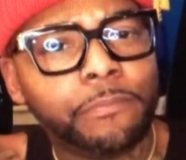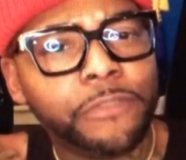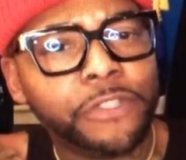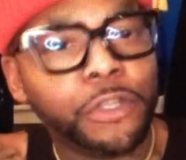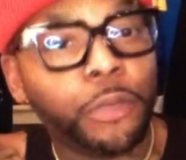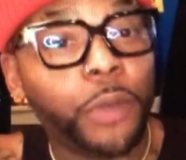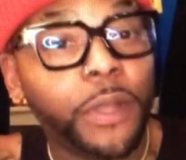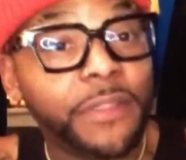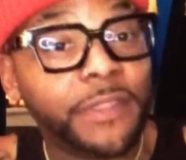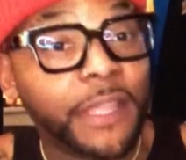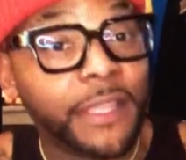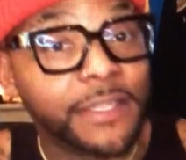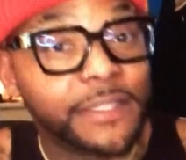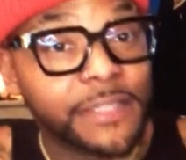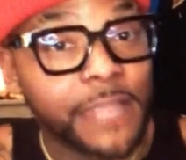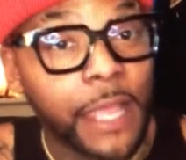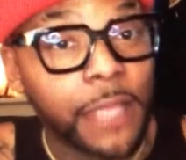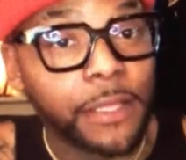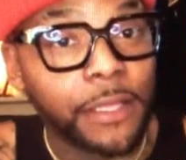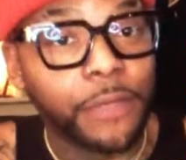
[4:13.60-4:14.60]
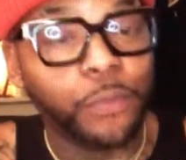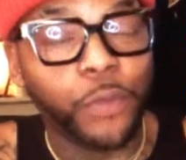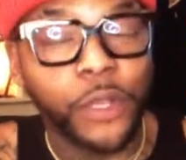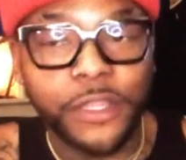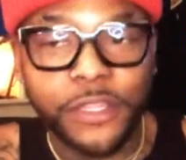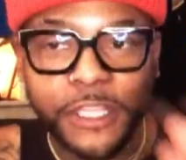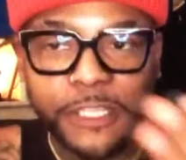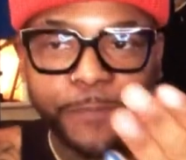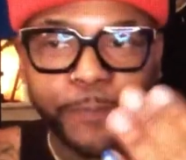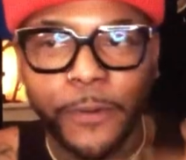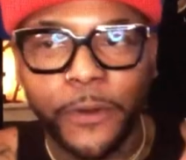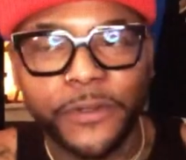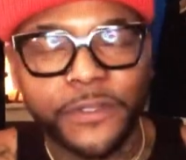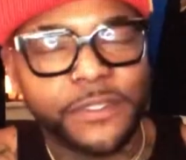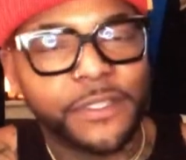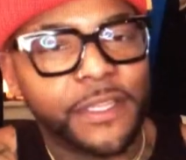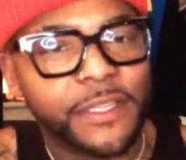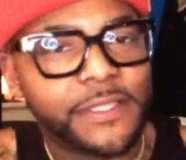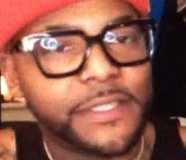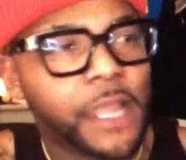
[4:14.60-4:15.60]
to what they're selling, what this
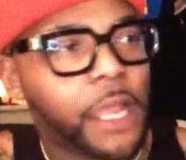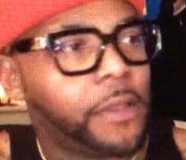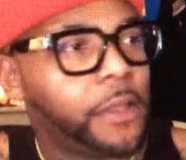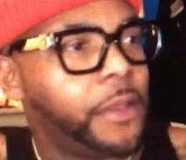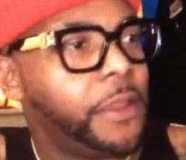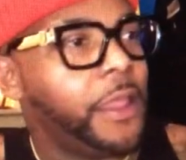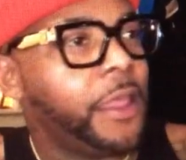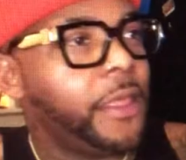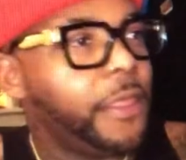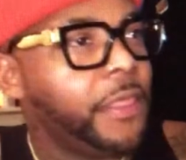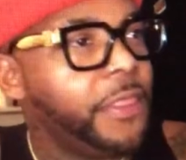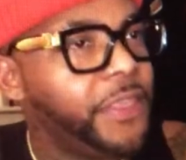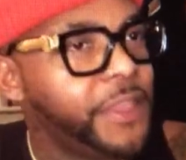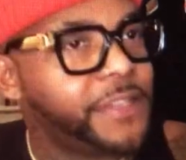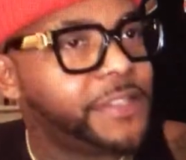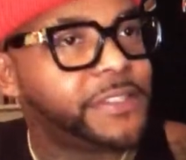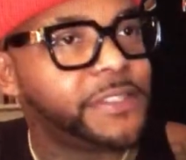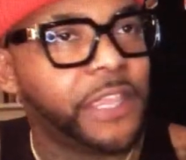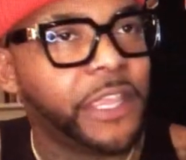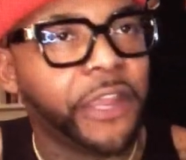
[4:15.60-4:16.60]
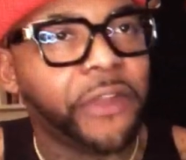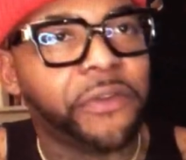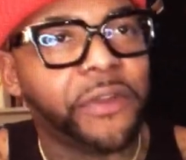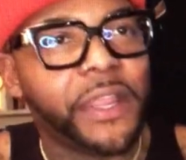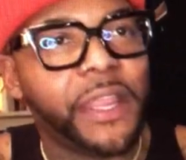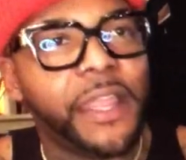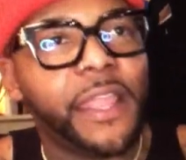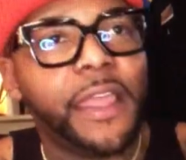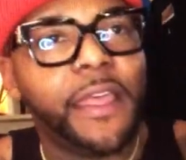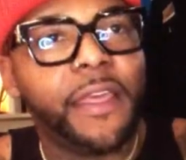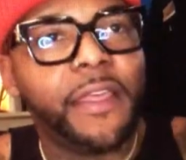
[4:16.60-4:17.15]
person is selling, this theory,